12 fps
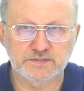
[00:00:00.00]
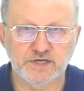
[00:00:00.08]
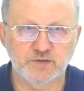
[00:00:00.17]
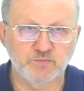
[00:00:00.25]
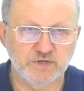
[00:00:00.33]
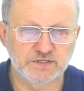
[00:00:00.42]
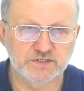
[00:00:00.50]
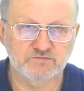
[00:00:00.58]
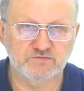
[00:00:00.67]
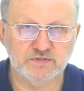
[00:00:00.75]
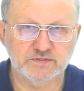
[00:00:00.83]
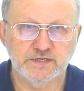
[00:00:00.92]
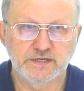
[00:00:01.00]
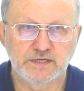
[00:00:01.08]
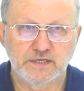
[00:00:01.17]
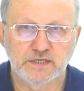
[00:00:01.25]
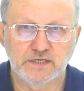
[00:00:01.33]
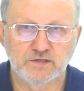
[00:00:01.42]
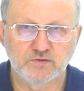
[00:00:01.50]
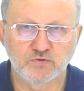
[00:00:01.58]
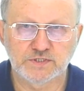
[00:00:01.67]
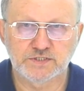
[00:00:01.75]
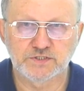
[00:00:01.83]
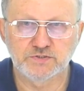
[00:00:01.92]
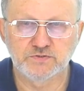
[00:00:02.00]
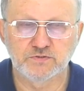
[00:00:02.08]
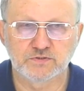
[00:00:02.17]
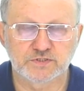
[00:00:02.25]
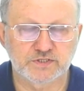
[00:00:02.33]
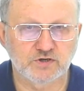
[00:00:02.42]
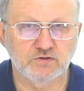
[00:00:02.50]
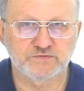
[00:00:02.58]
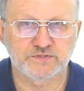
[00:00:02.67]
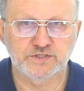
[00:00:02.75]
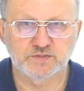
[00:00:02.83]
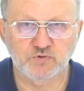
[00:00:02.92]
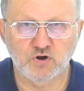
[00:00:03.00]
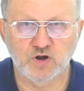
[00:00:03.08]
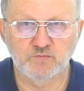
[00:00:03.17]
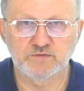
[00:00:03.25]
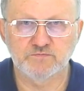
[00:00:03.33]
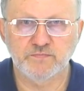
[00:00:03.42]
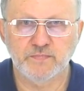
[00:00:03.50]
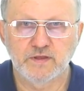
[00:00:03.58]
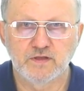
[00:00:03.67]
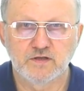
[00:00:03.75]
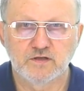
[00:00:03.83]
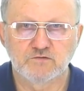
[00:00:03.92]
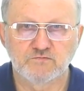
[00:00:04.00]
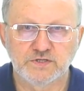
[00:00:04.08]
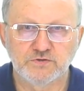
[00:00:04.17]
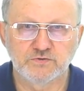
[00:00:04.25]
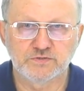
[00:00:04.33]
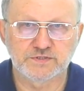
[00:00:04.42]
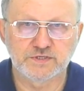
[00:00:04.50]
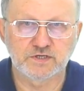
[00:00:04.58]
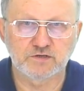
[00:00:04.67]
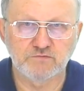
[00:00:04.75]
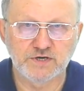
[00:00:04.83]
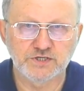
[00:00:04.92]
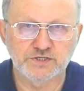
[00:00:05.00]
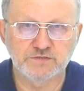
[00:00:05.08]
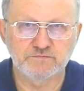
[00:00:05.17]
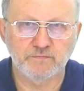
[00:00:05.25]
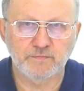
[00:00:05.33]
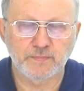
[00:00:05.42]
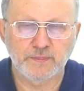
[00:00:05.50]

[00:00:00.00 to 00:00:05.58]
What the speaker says: time intervals. In order to solve this problem, we use the equation